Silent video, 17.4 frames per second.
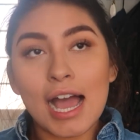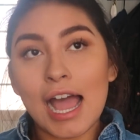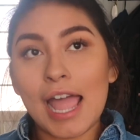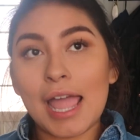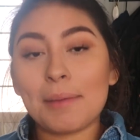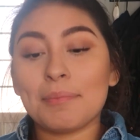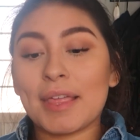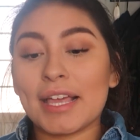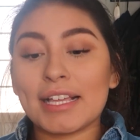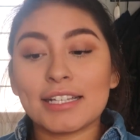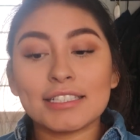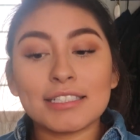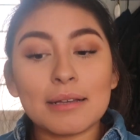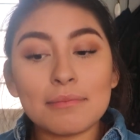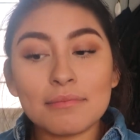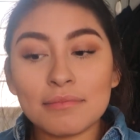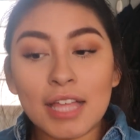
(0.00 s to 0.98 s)
I'm
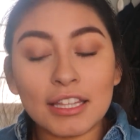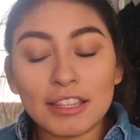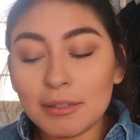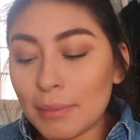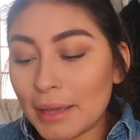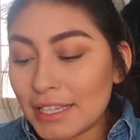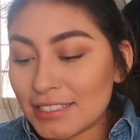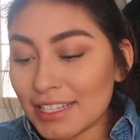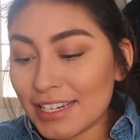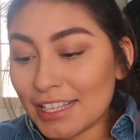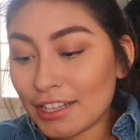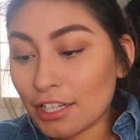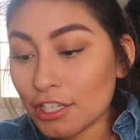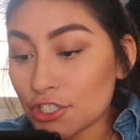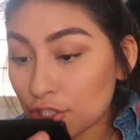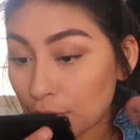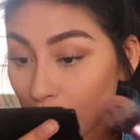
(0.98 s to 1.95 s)
like not the best at
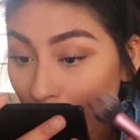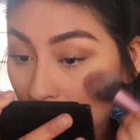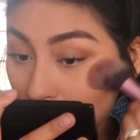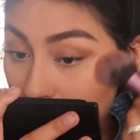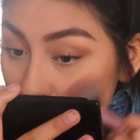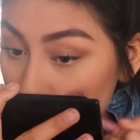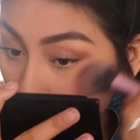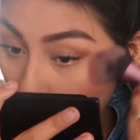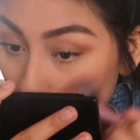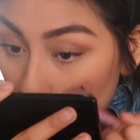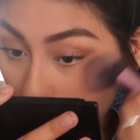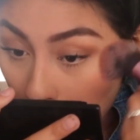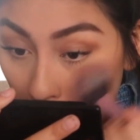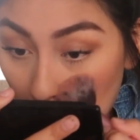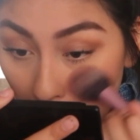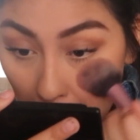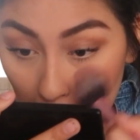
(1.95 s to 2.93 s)
English, to be honest.
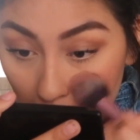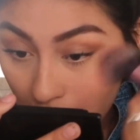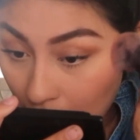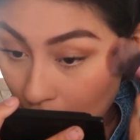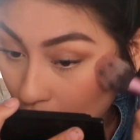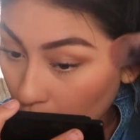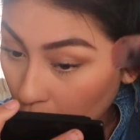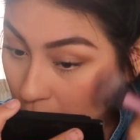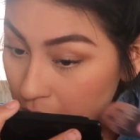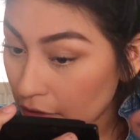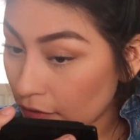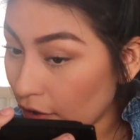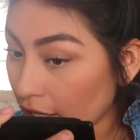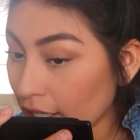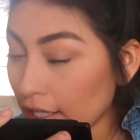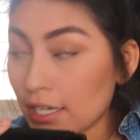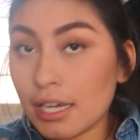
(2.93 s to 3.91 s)
Like I always be
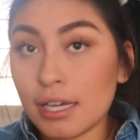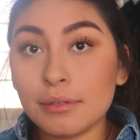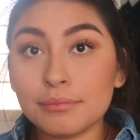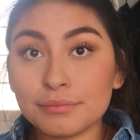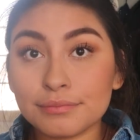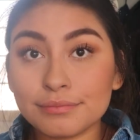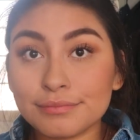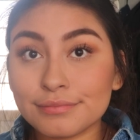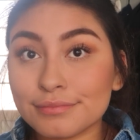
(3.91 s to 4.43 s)
fucking up